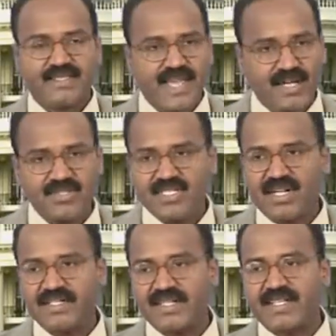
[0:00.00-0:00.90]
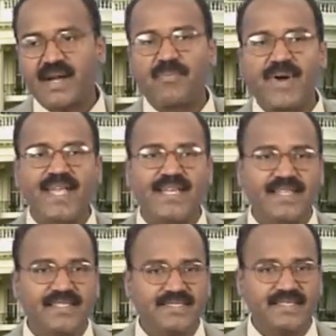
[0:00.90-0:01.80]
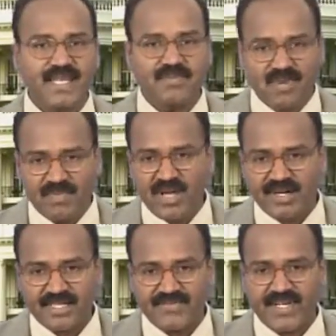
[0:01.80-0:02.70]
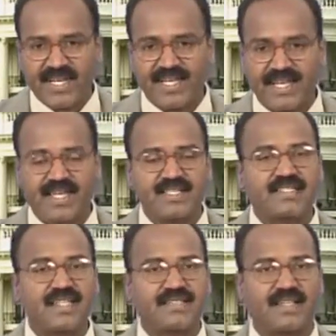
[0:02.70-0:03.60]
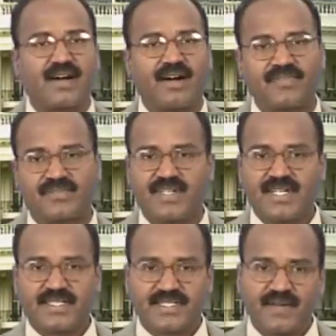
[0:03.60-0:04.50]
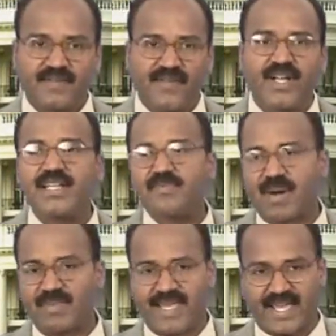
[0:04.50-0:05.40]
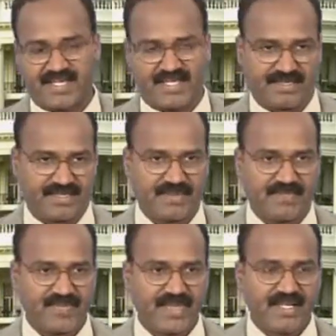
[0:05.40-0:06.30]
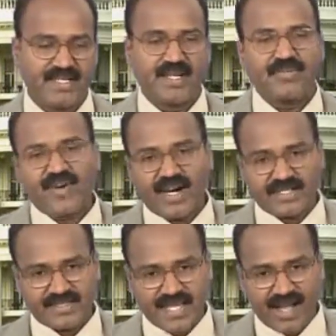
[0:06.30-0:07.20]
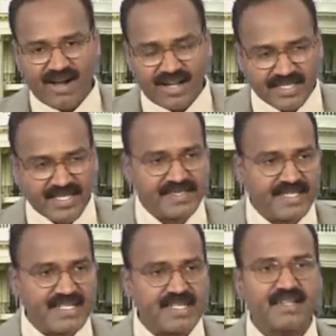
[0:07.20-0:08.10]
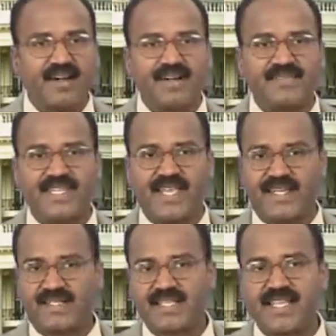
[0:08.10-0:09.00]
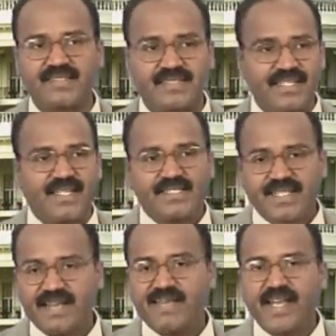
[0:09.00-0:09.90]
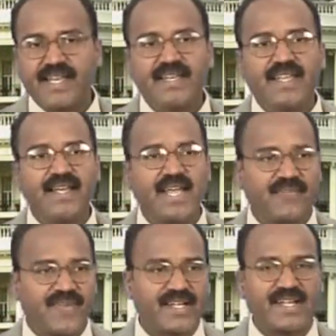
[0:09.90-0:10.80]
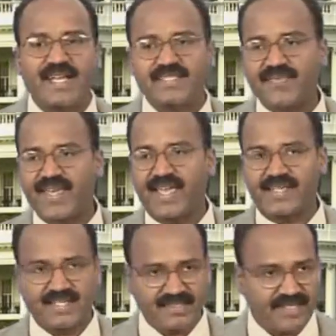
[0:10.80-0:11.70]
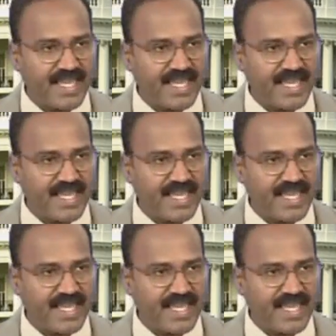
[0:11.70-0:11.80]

They have started compiling the bibliographical entries of the world publications. For the organization of the entries, they were in need of a classification